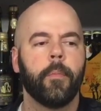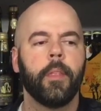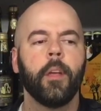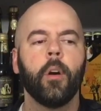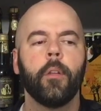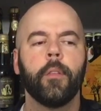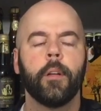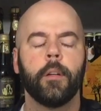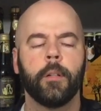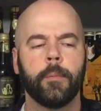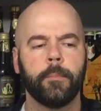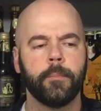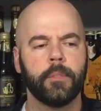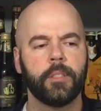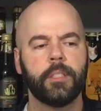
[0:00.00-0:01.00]

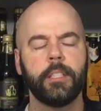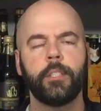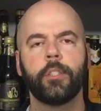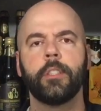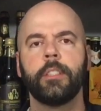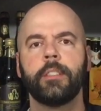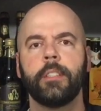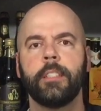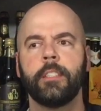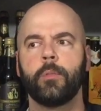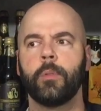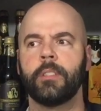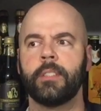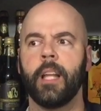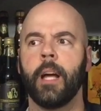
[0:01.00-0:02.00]
The citrus is
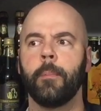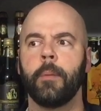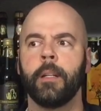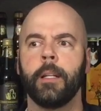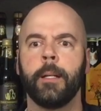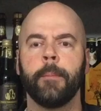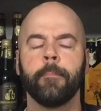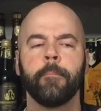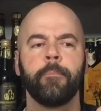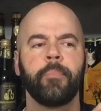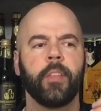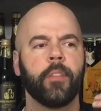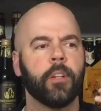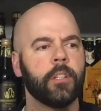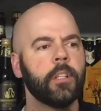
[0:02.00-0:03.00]
what's dominant.
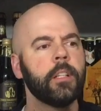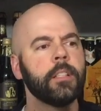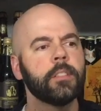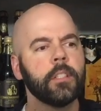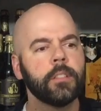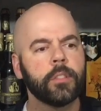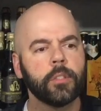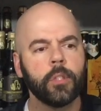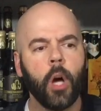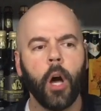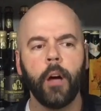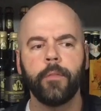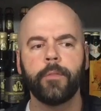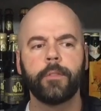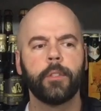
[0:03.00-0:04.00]
There is a
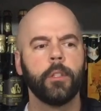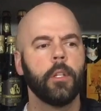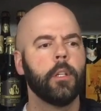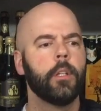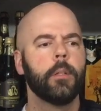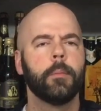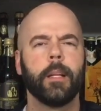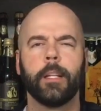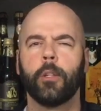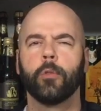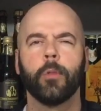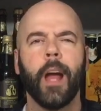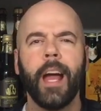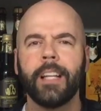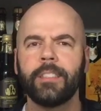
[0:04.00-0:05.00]
soft, like
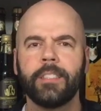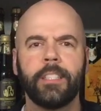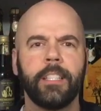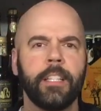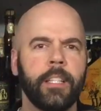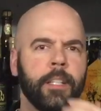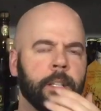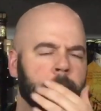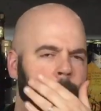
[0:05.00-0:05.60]
grassy